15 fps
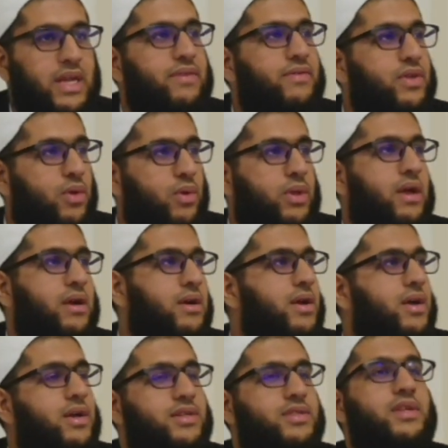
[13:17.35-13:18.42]
even though they're
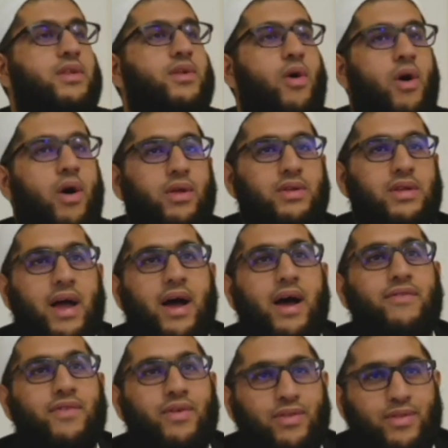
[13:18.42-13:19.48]
still called
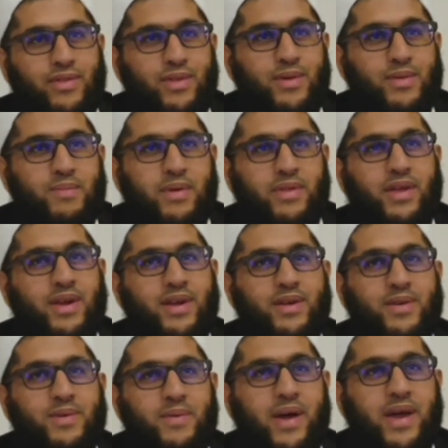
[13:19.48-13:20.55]
hafil, mathalan,
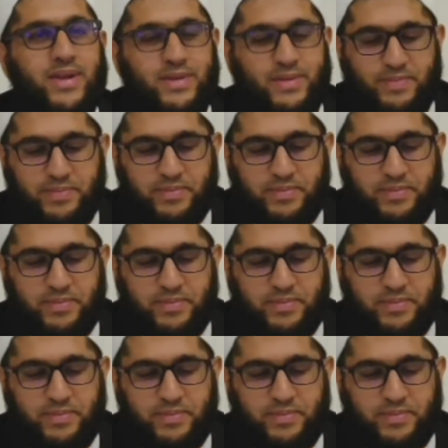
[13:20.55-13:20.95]
right?